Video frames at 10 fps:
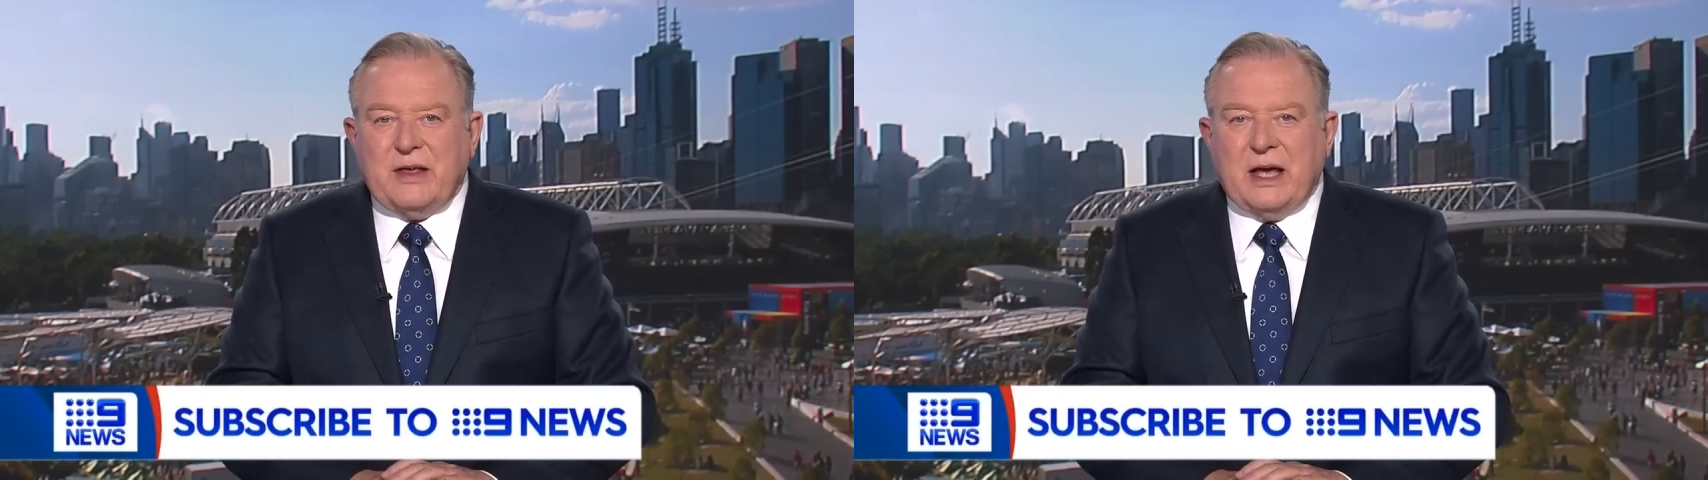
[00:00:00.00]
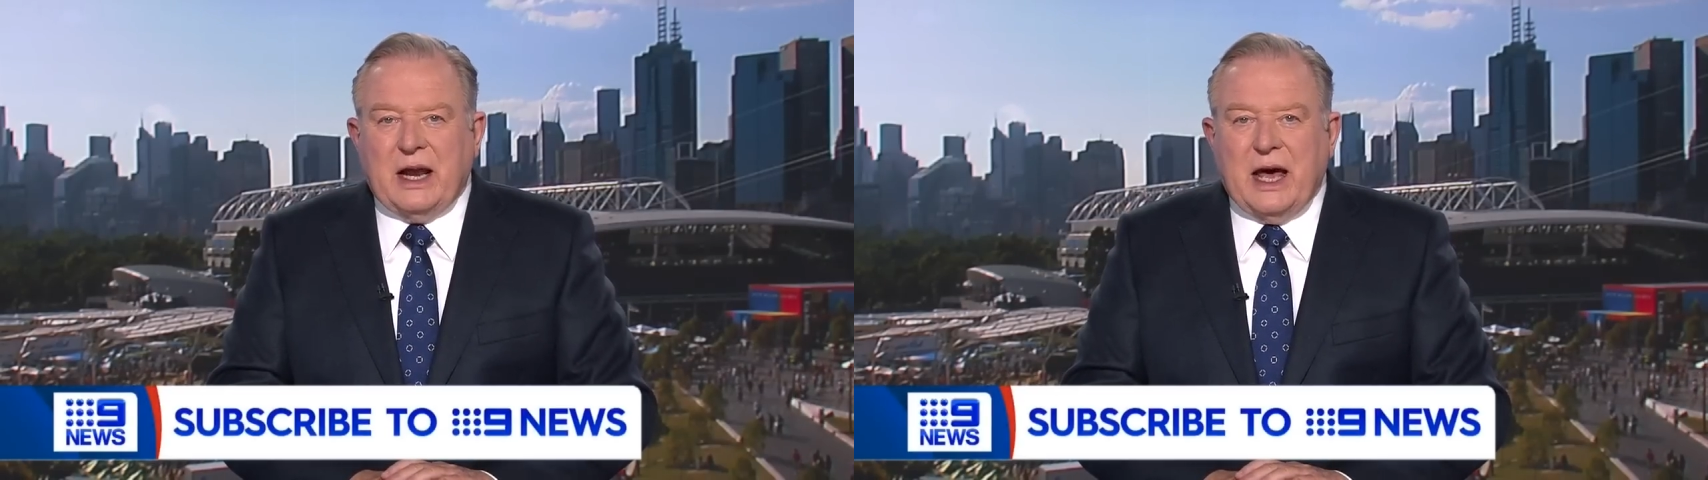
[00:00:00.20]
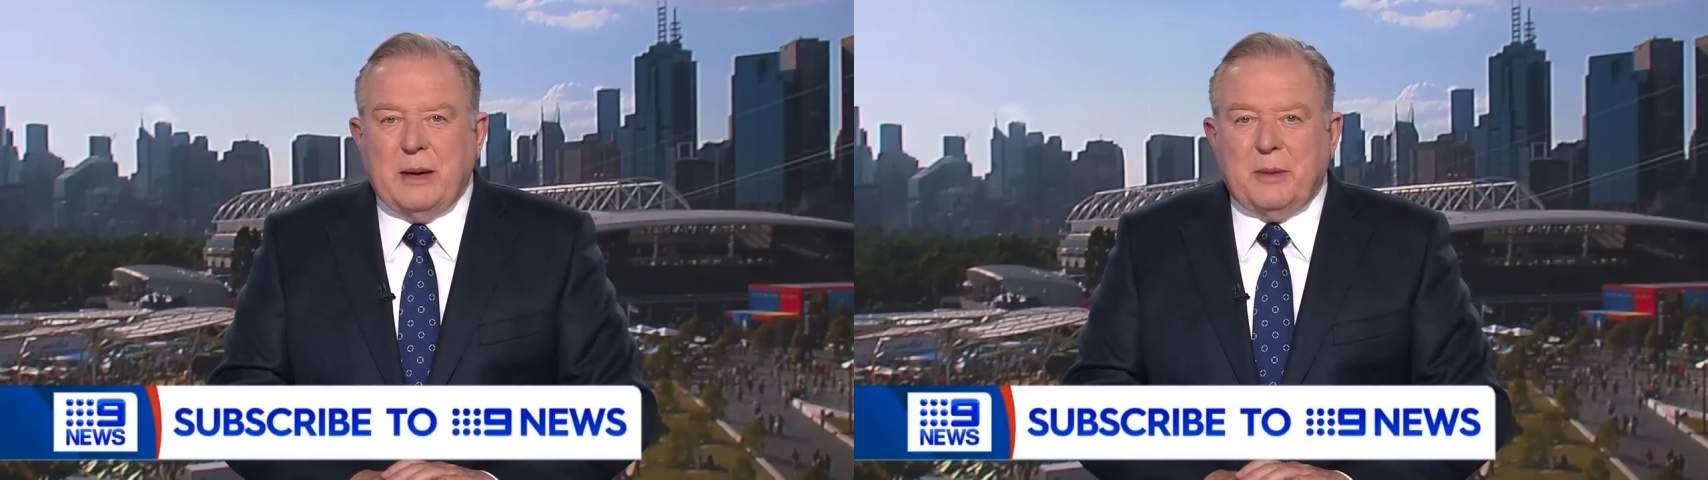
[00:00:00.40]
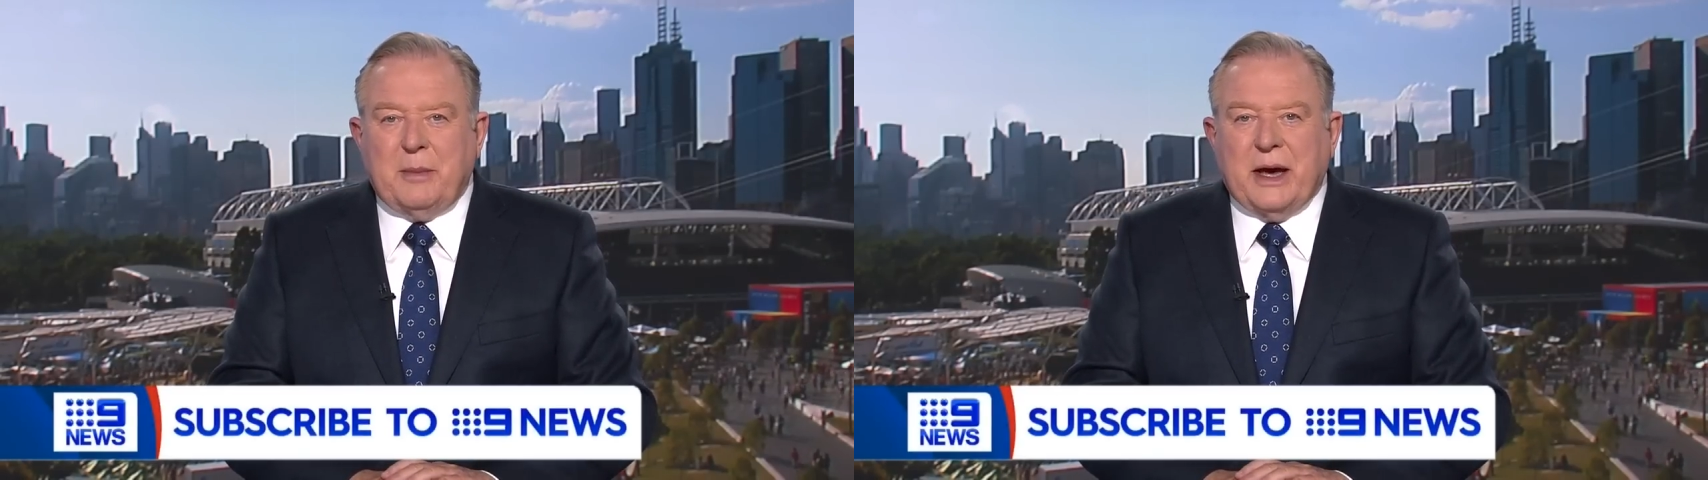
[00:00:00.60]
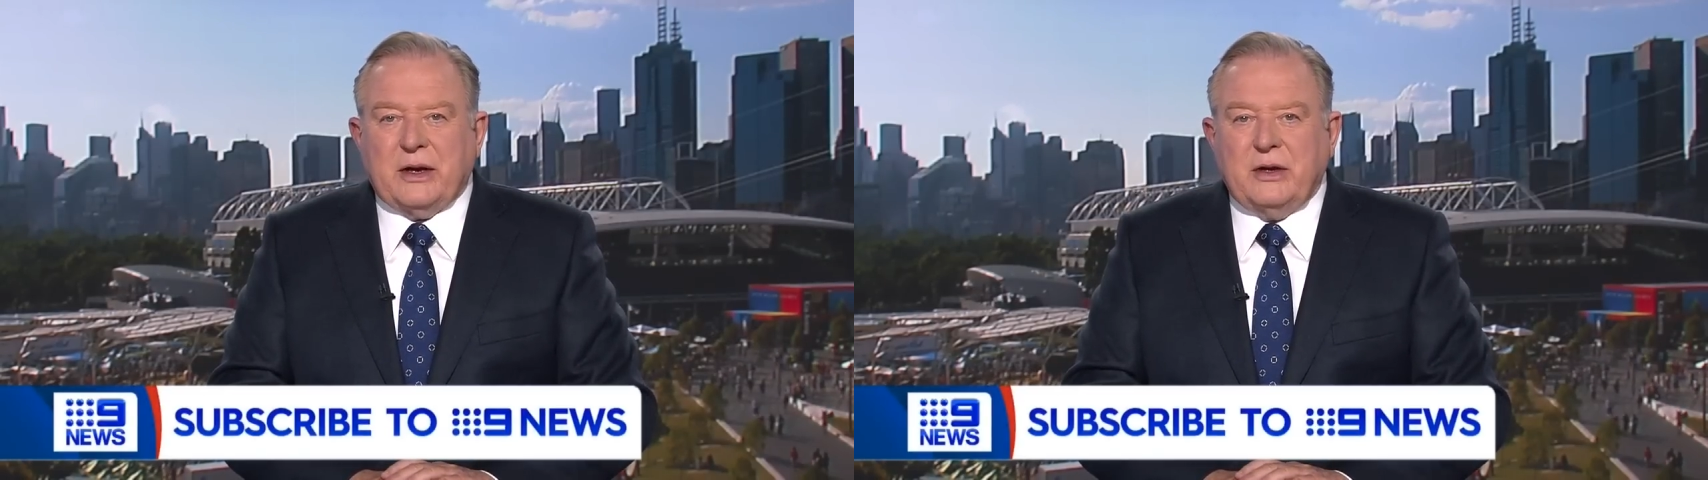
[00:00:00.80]
the alarm
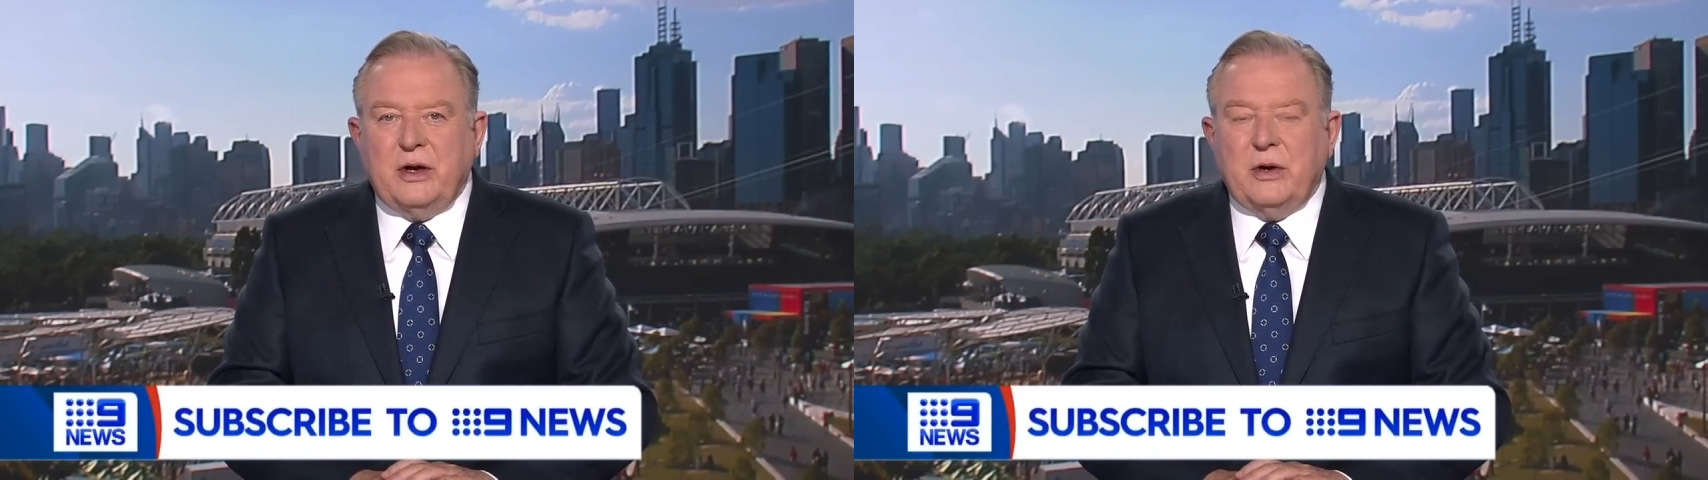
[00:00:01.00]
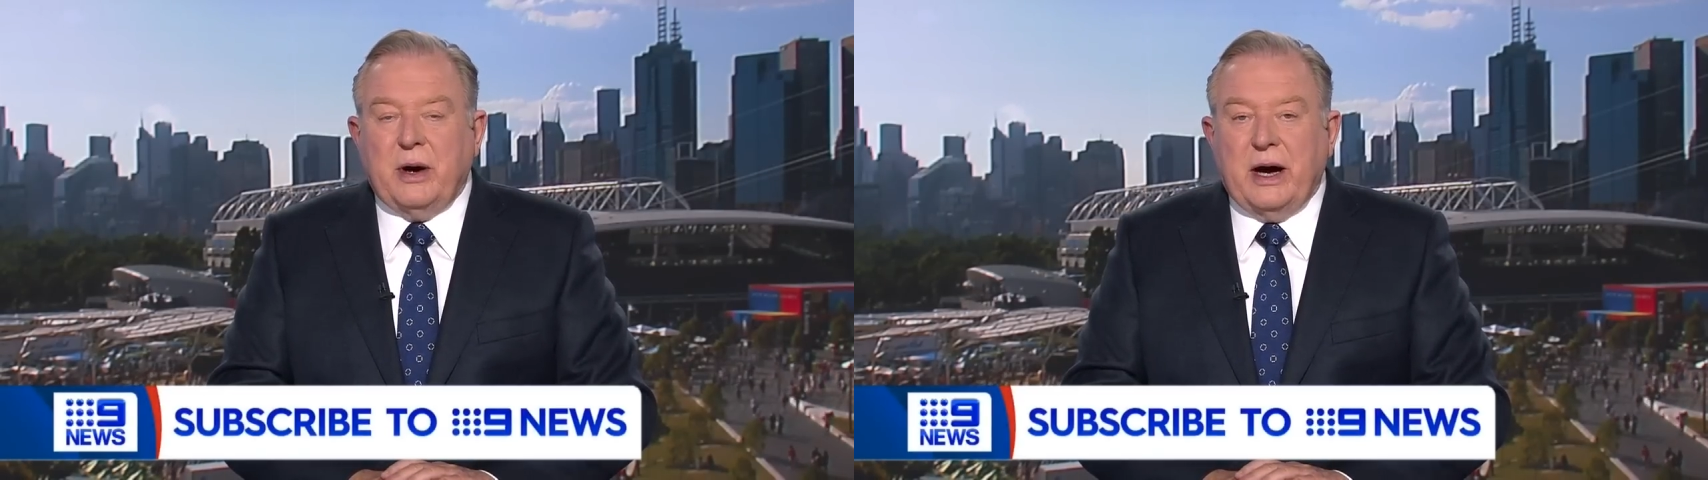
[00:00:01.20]
about a new